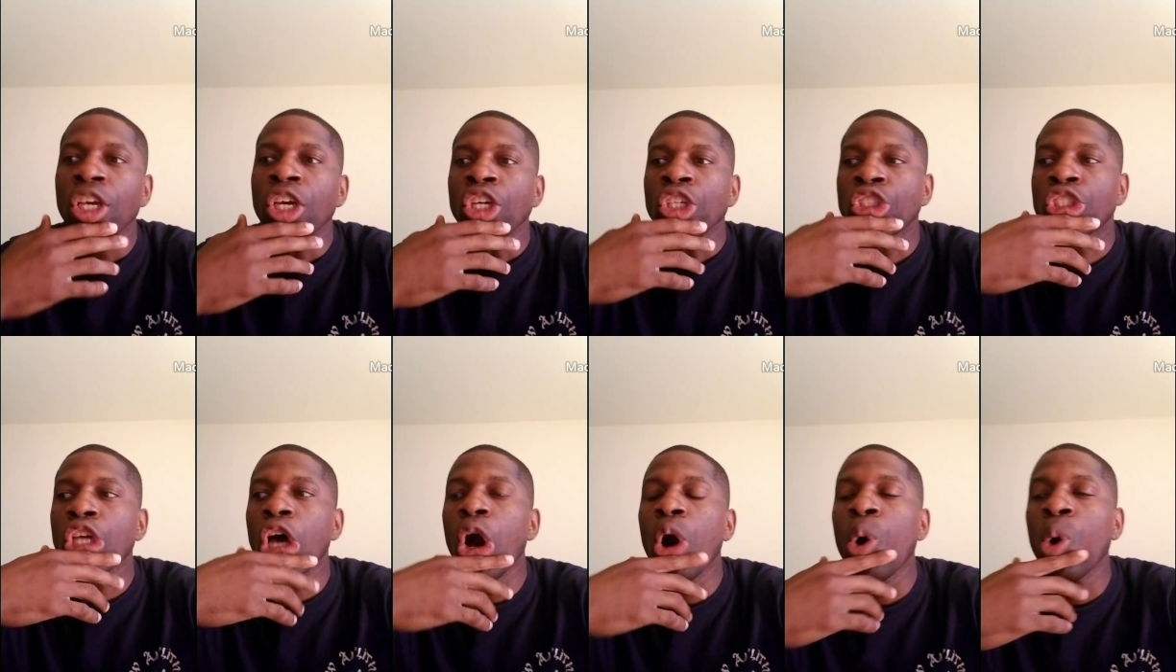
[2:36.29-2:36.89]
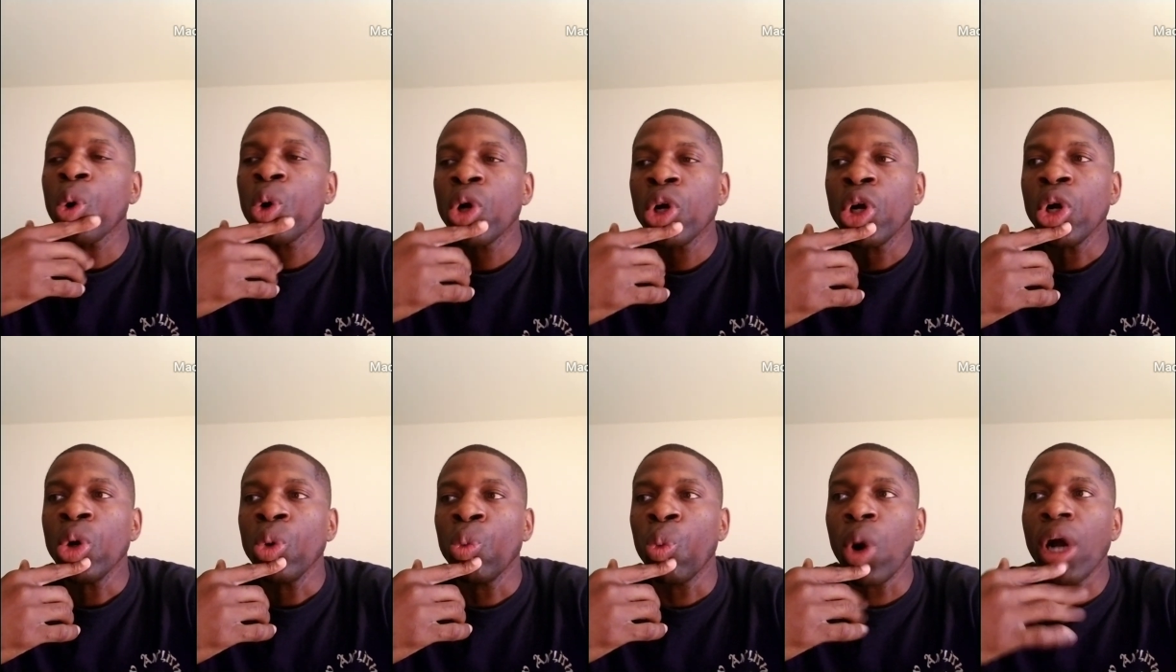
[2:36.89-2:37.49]
So
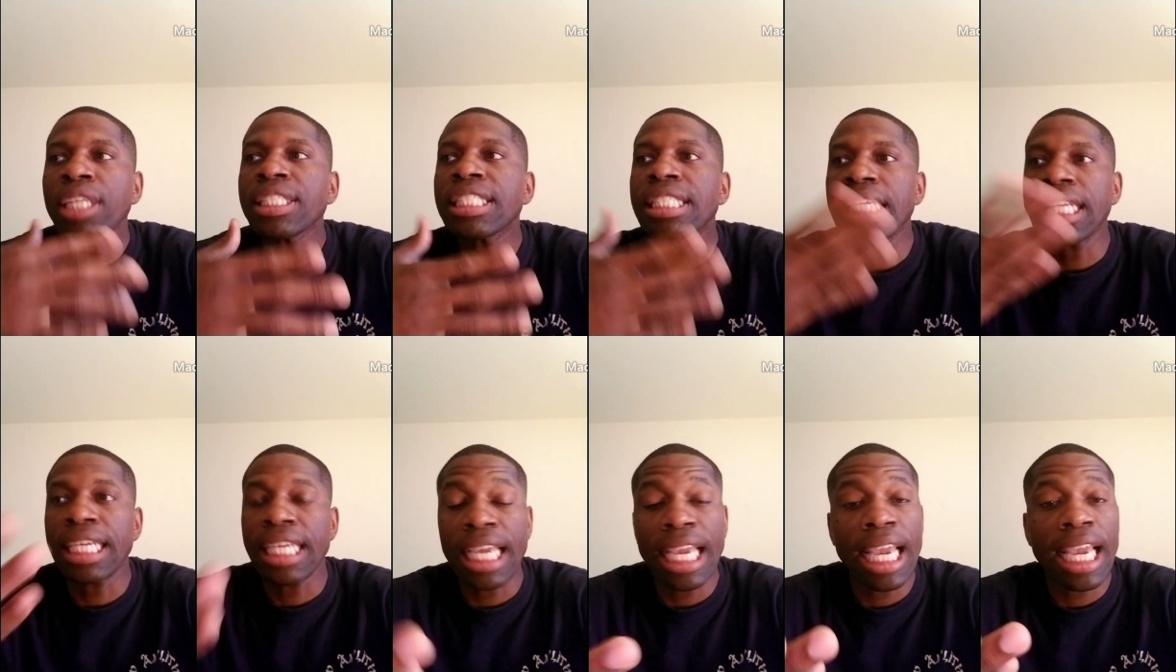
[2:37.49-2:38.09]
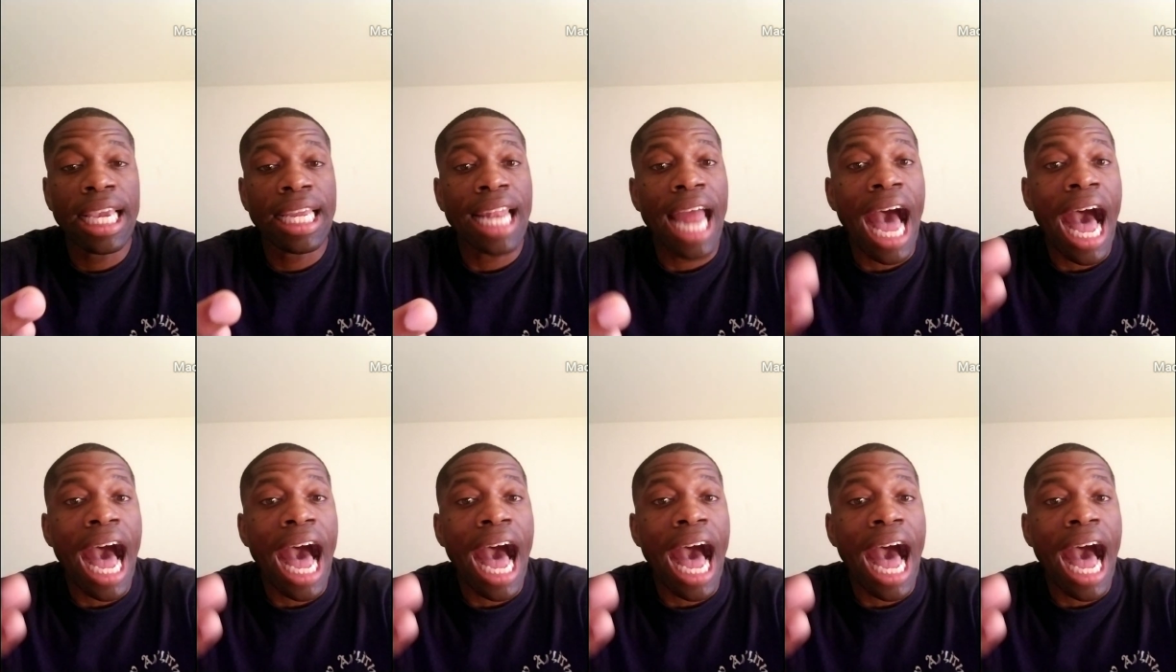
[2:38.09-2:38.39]
once again,